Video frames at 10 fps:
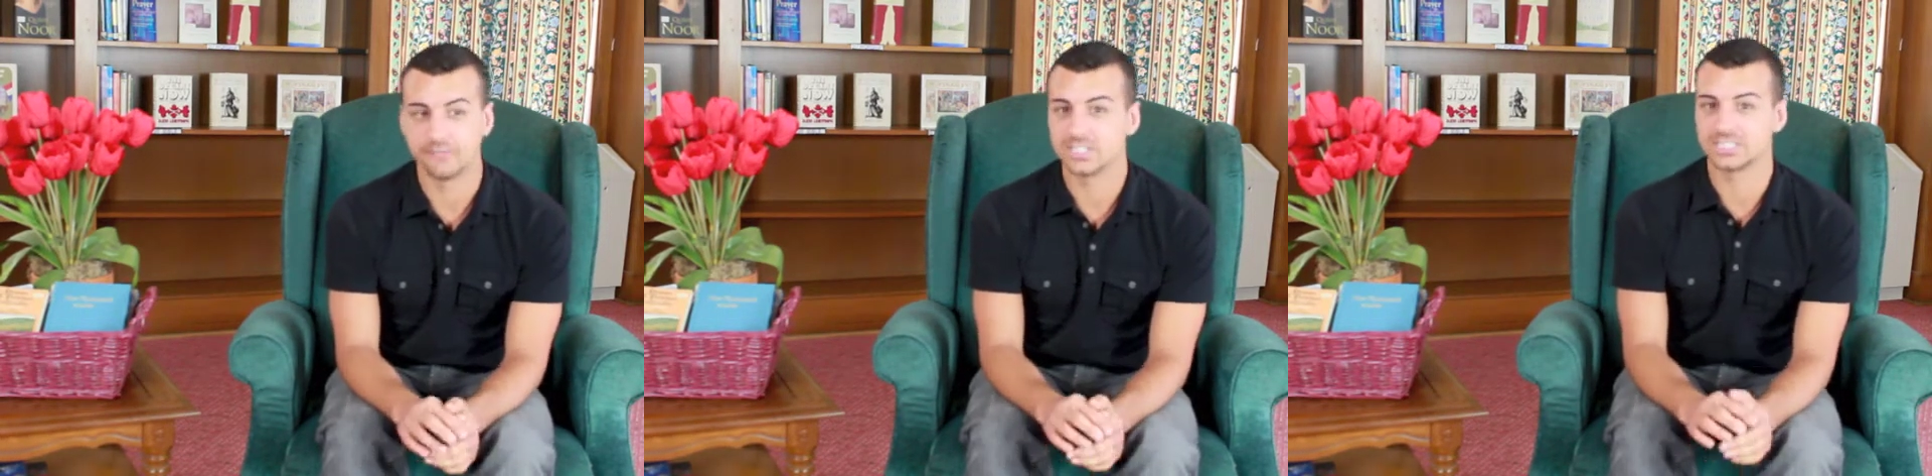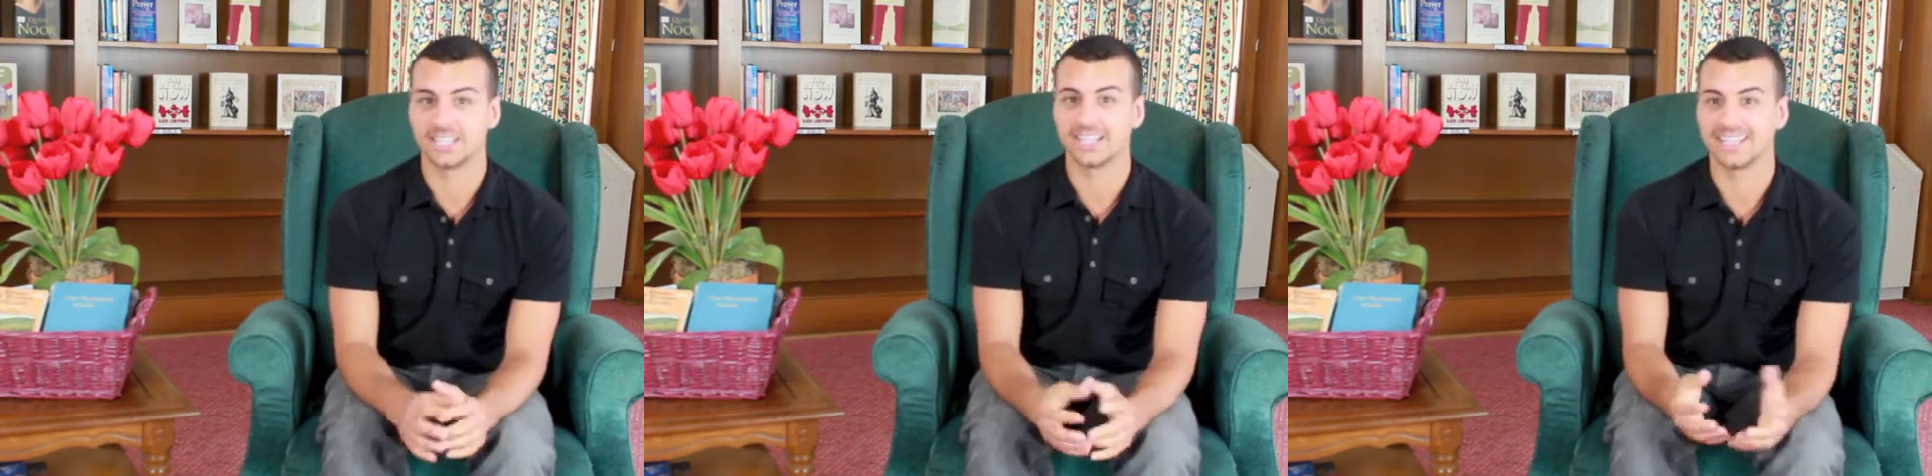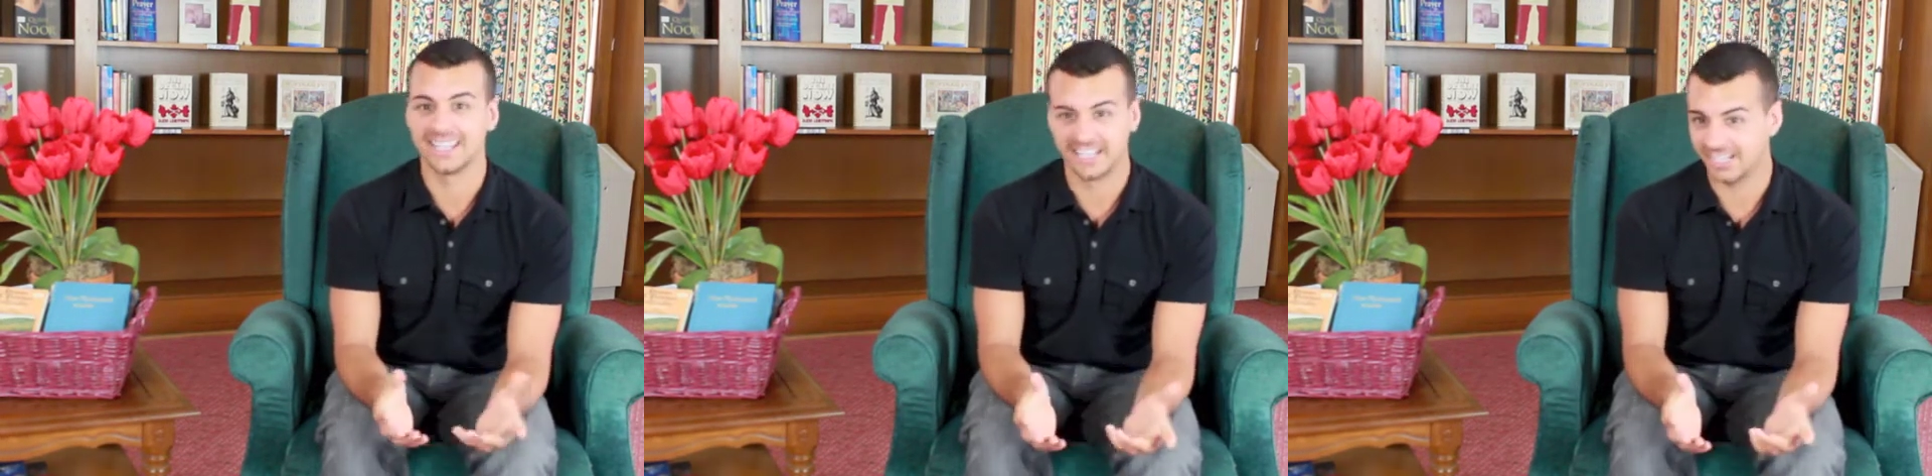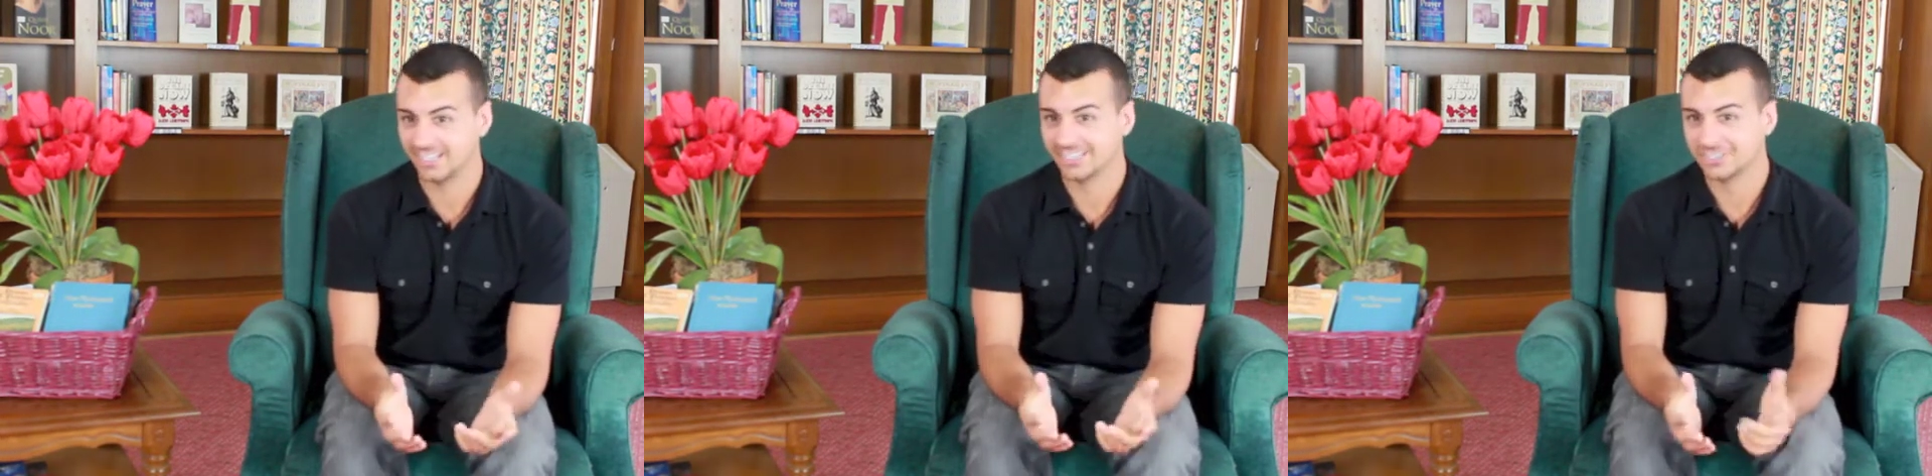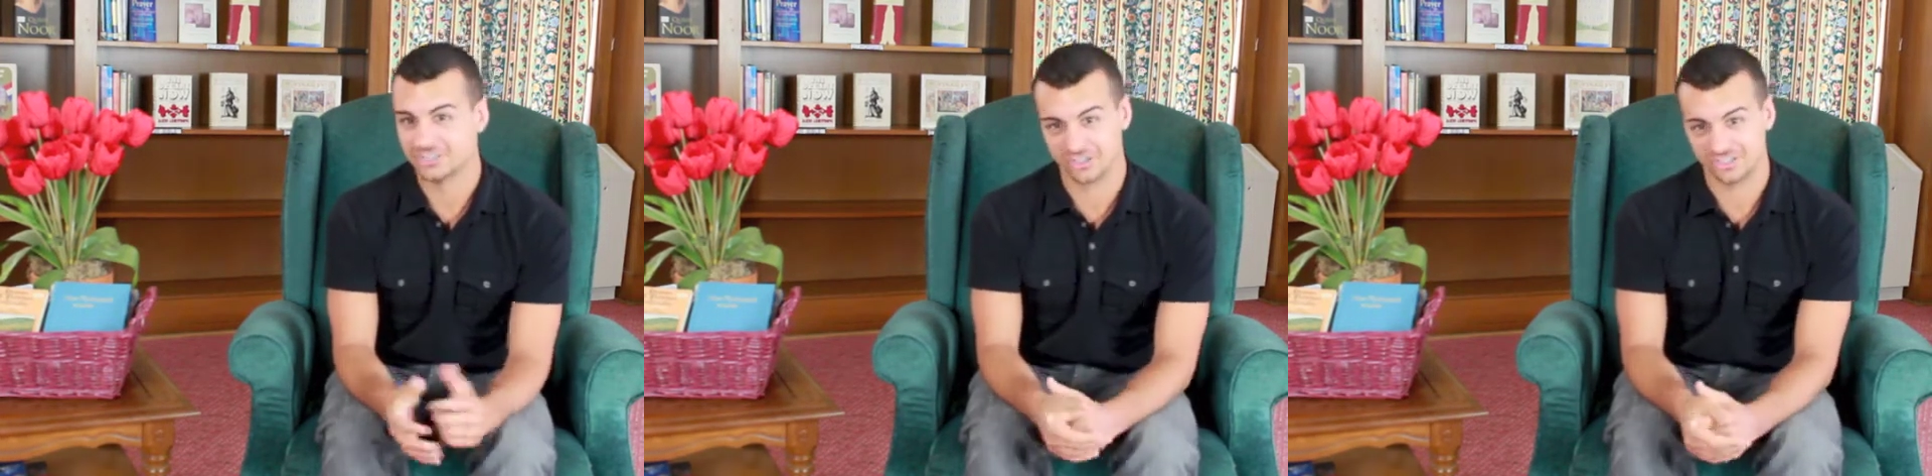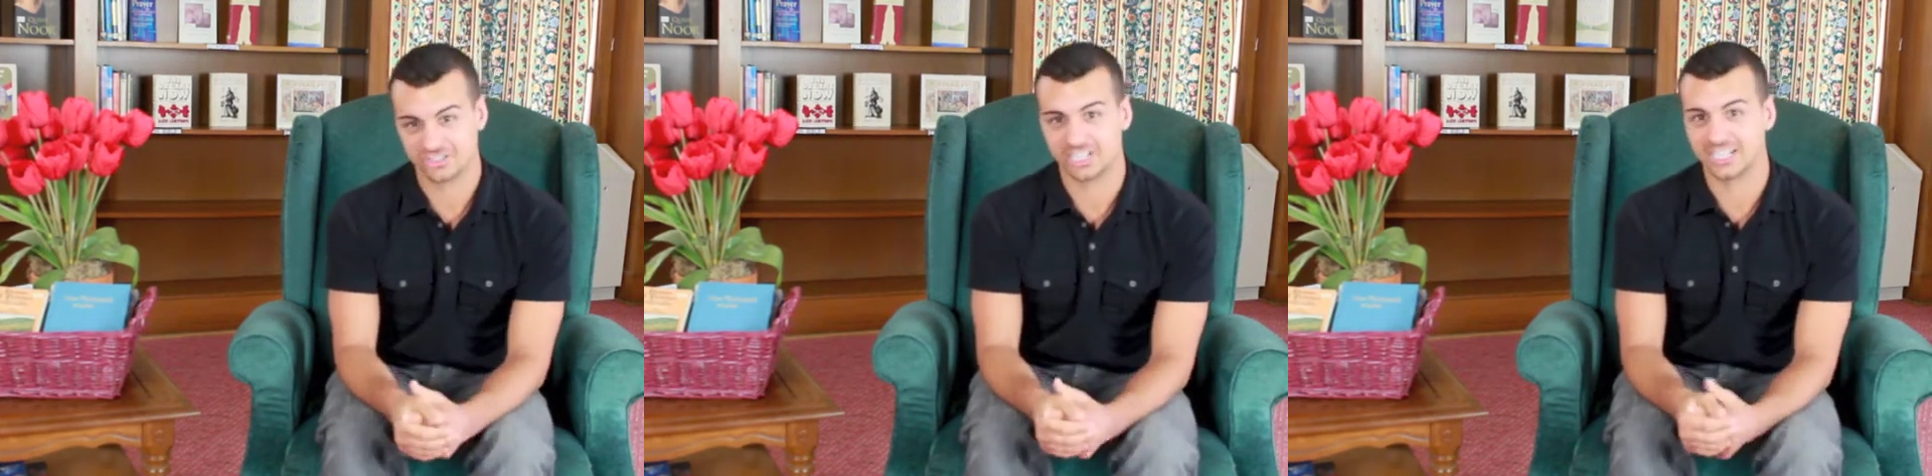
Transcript: It wasn't that gay church